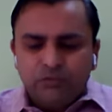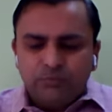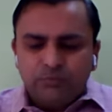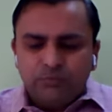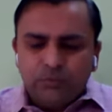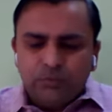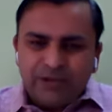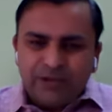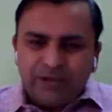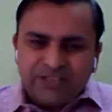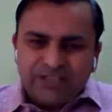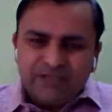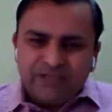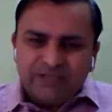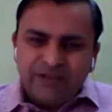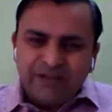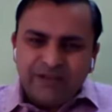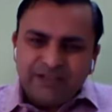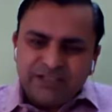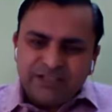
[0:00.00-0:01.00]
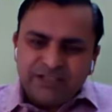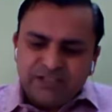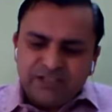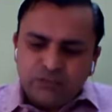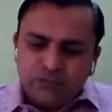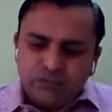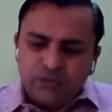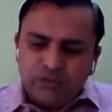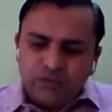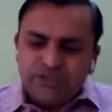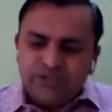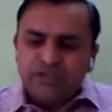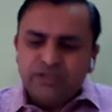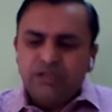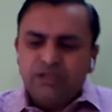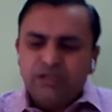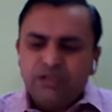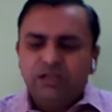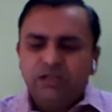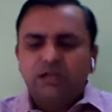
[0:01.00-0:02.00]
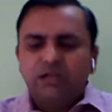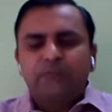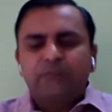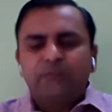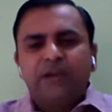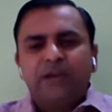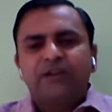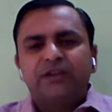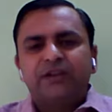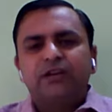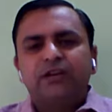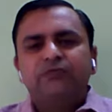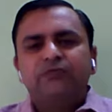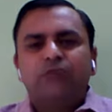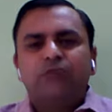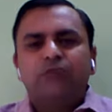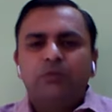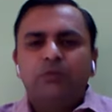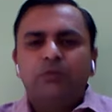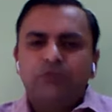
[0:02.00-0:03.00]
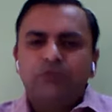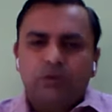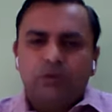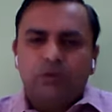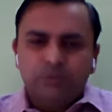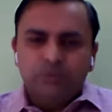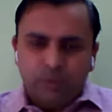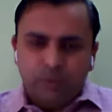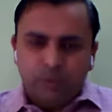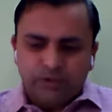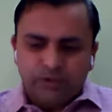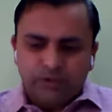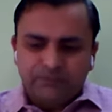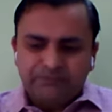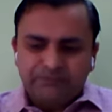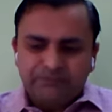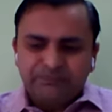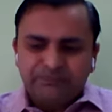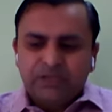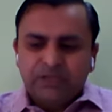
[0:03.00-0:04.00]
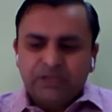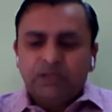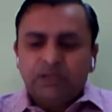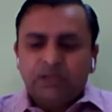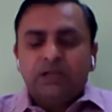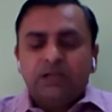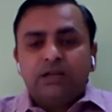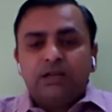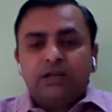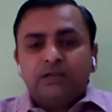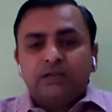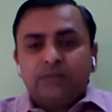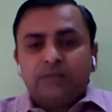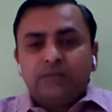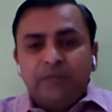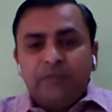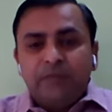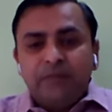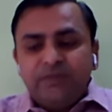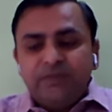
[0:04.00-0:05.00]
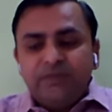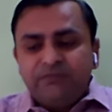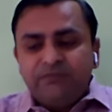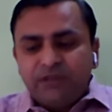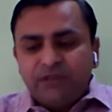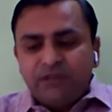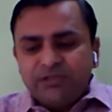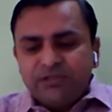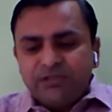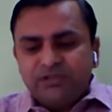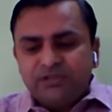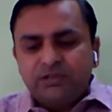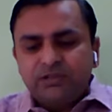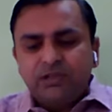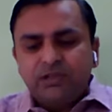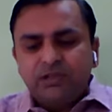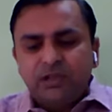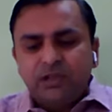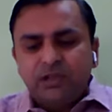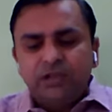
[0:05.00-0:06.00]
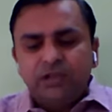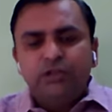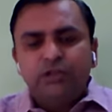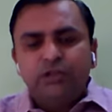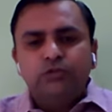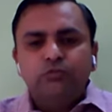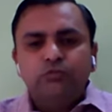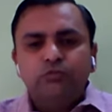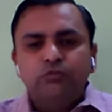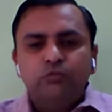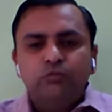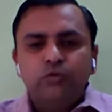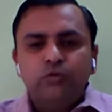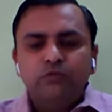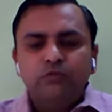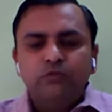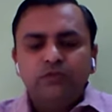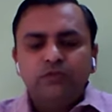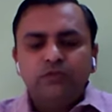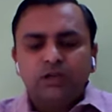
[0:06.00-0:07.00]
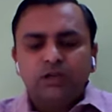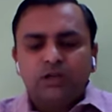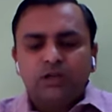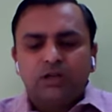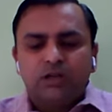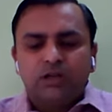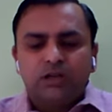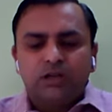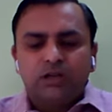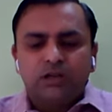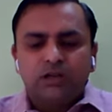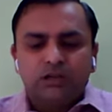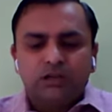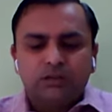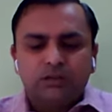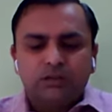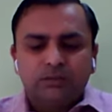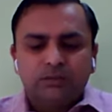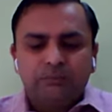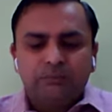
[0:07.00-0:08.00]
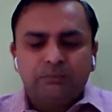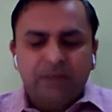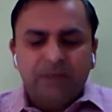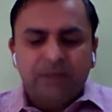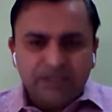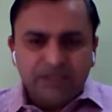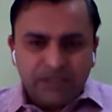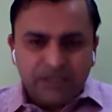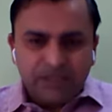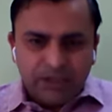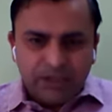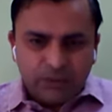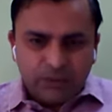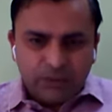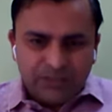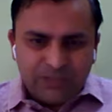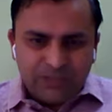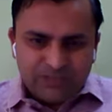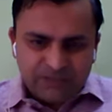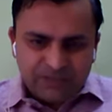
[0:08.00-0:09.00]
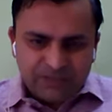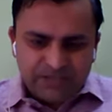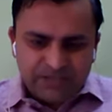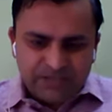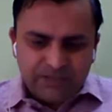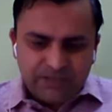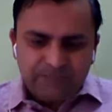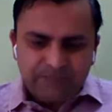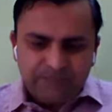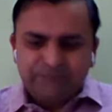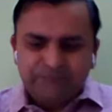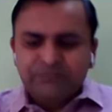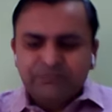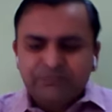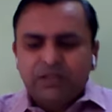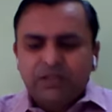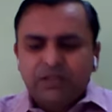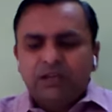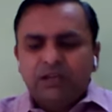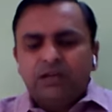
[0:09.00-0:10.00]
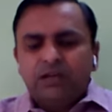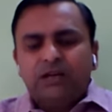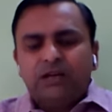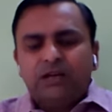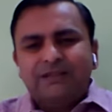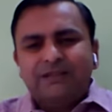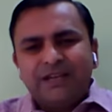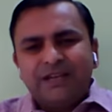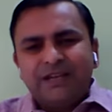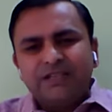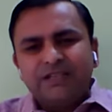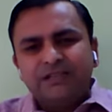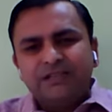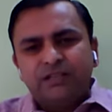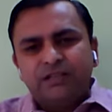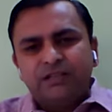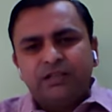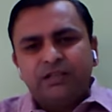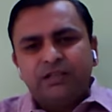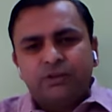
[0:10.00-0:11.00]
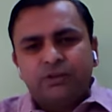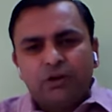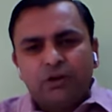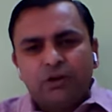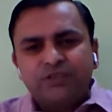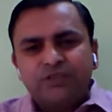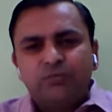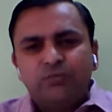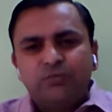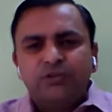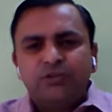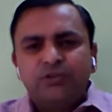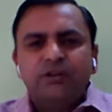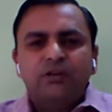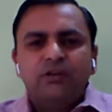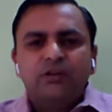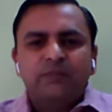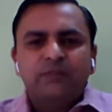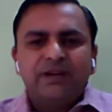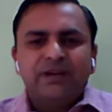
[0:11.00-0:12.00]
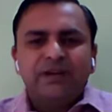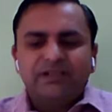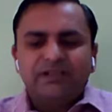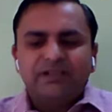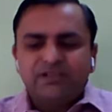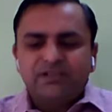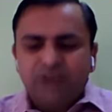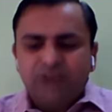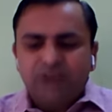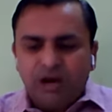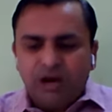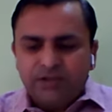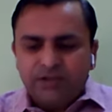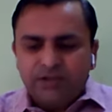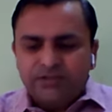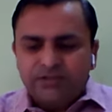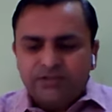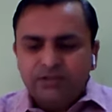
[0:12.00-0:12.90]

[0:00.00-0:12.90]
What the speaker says: progressive and the sequential pattern from top to bottom. The baby first learn to move, but control is missing. That is, gross motor development starts.